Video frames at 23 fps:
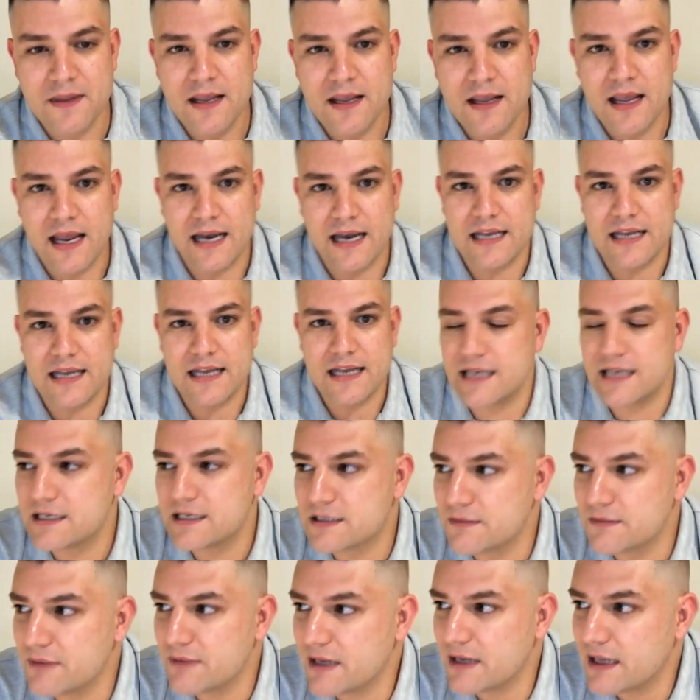And he said
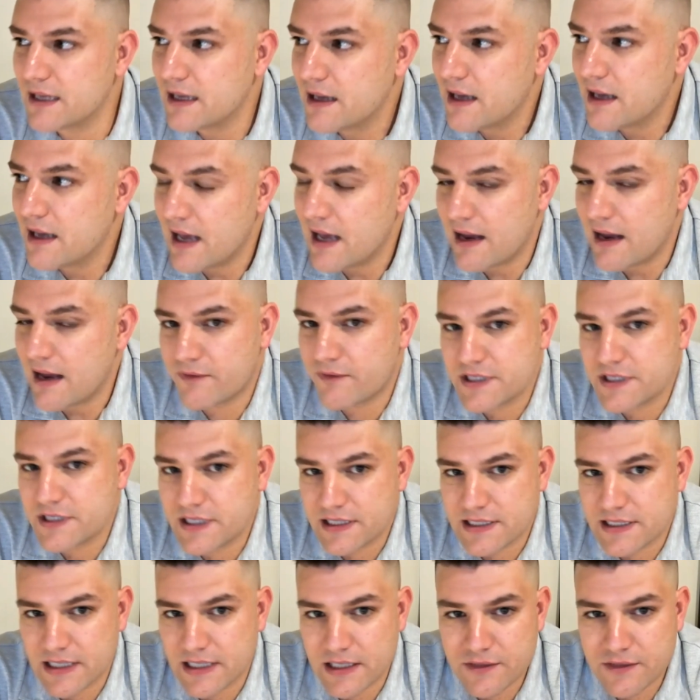to me, every
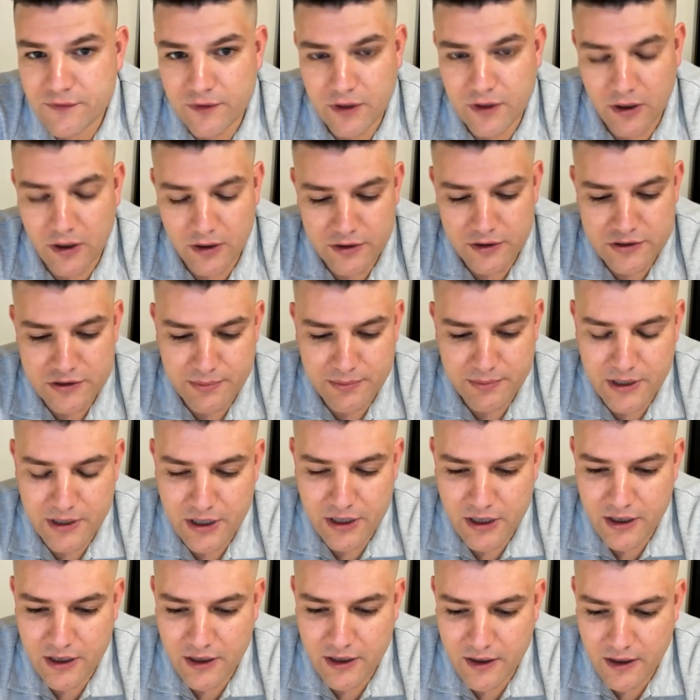successful
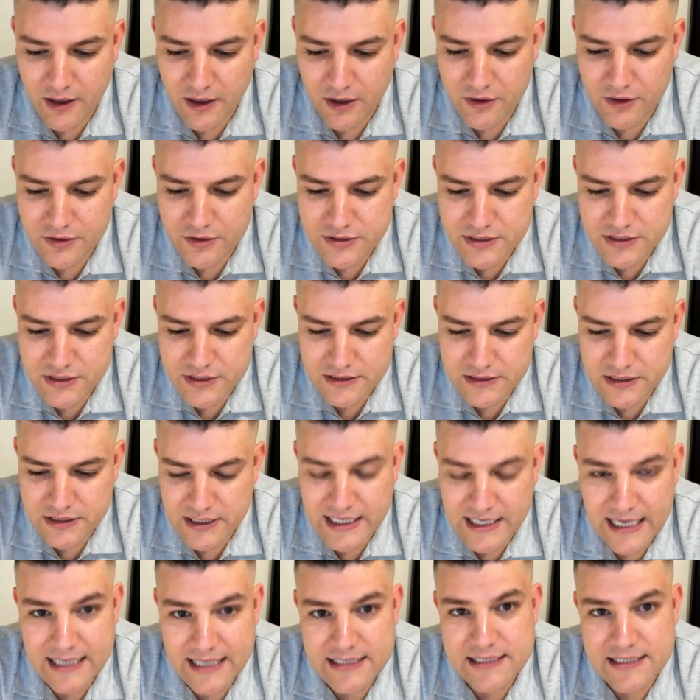entrepreneur owes it to
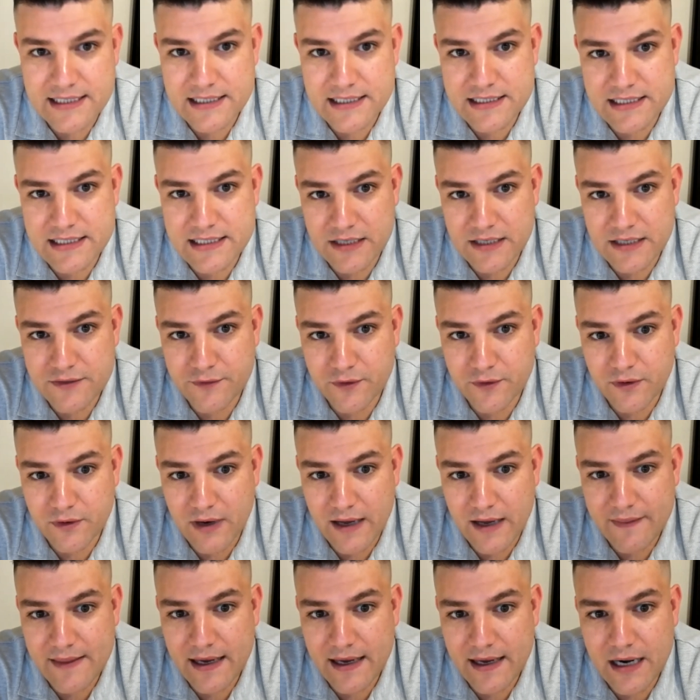get successful
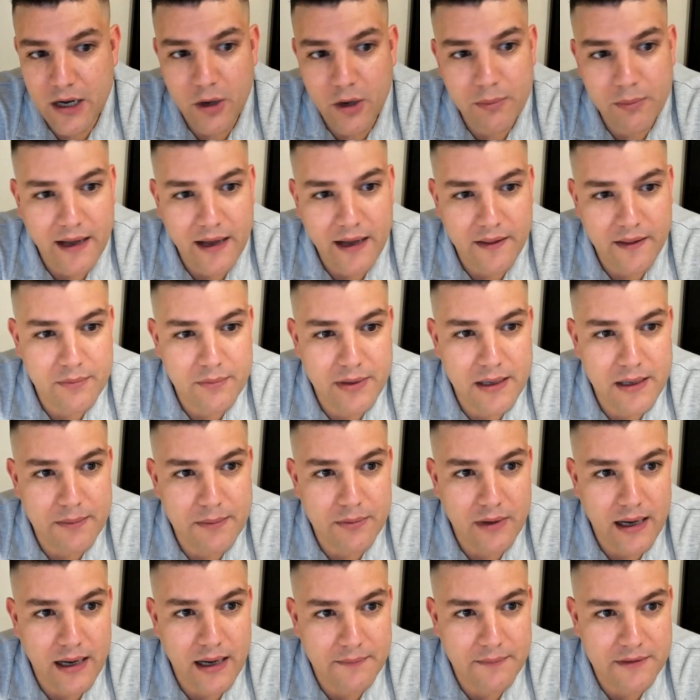and then help other
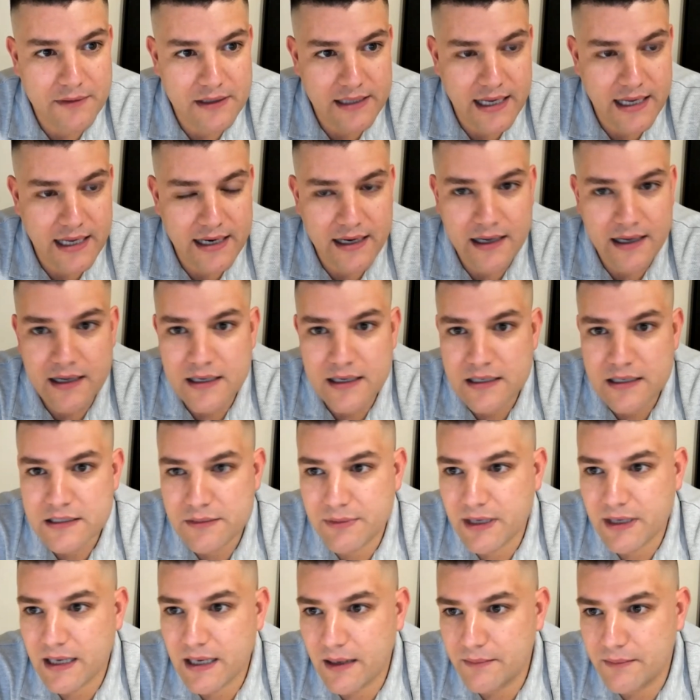people up the ladder to
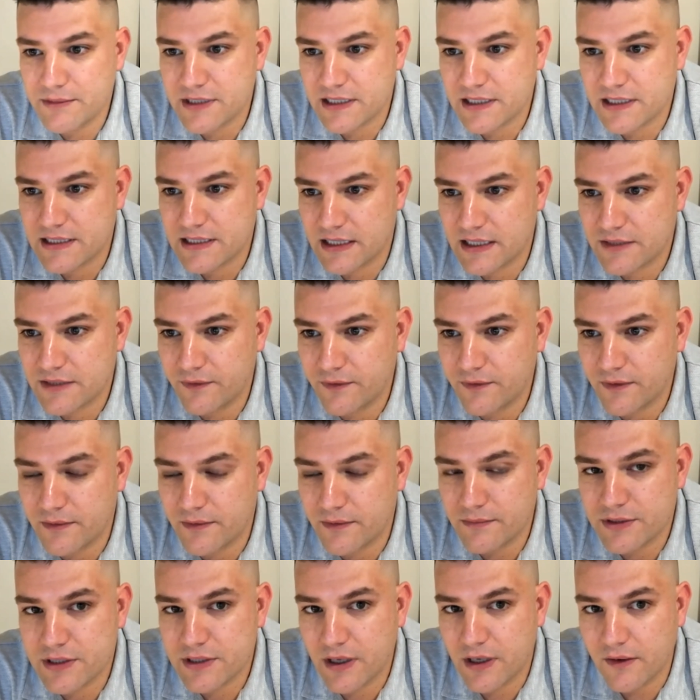become successful
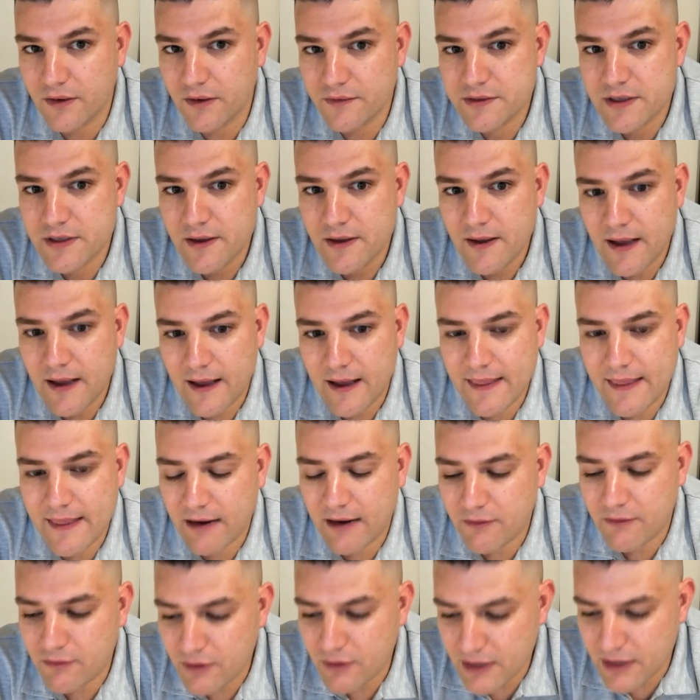themselves. And
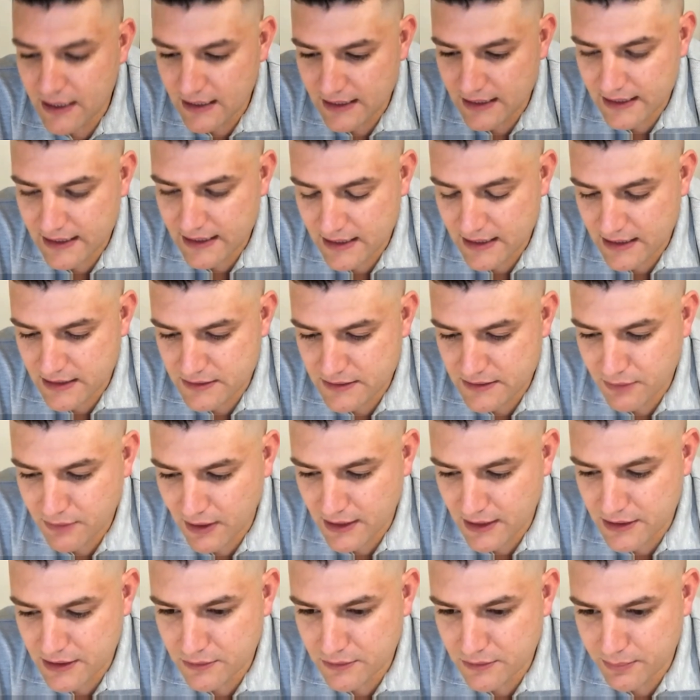that really is
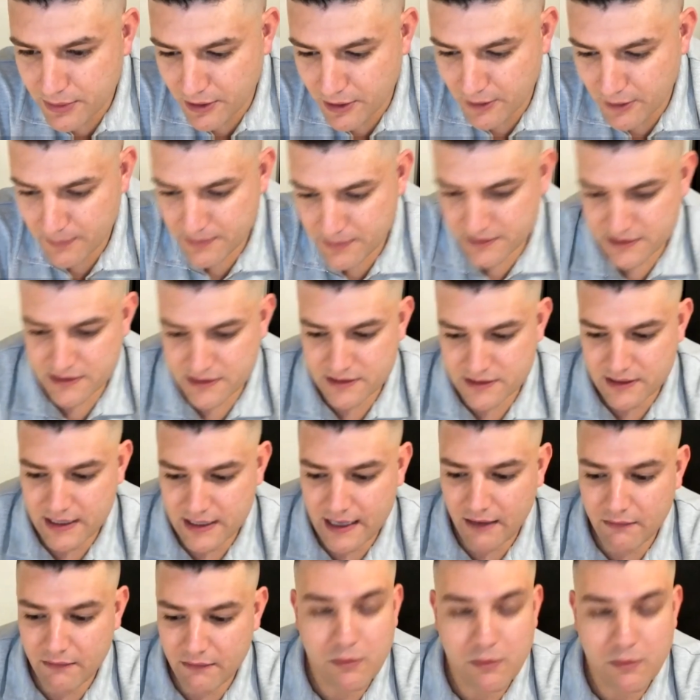my new purpose
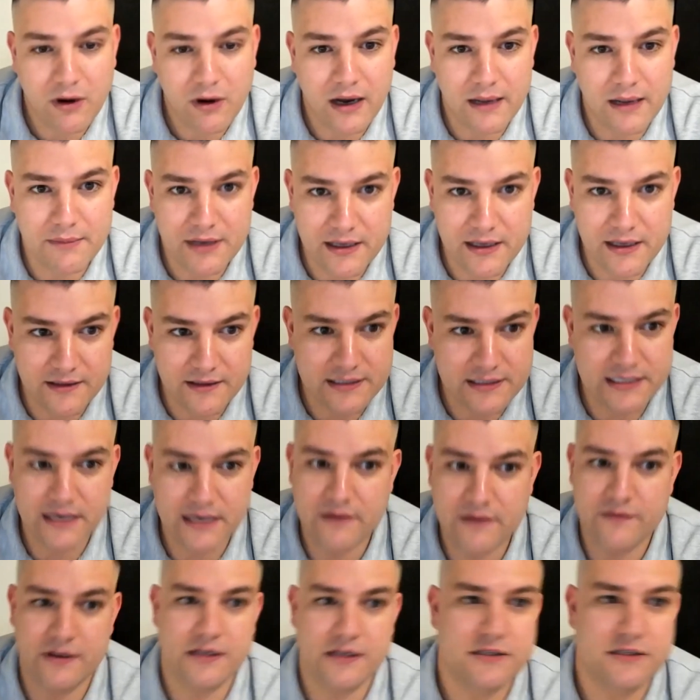now and why I'm here this
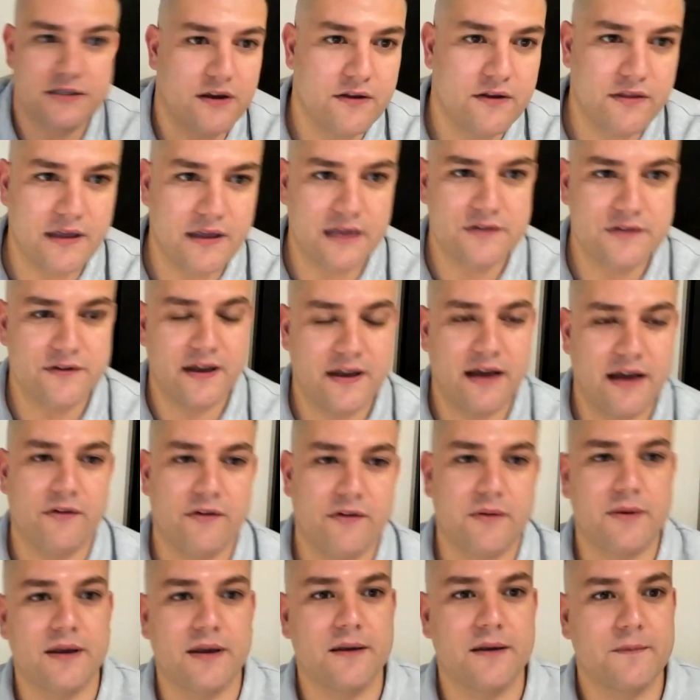evening. So thanks for
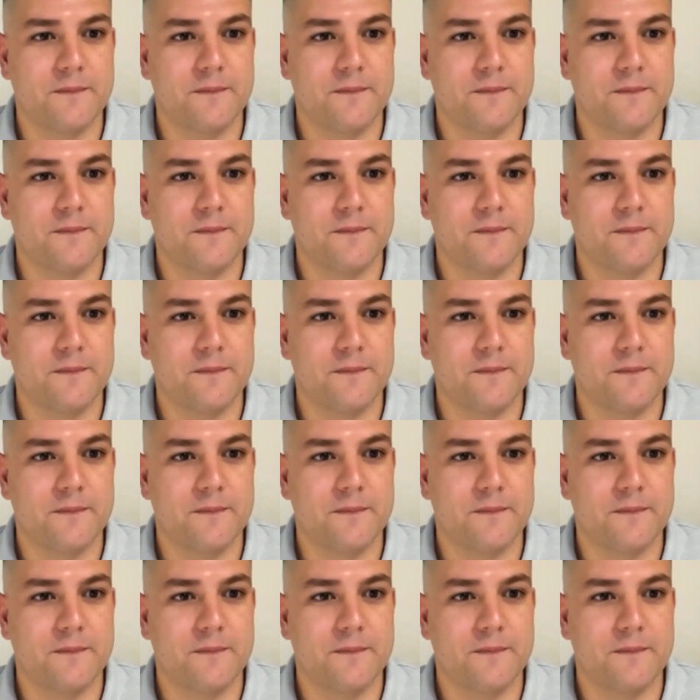having me.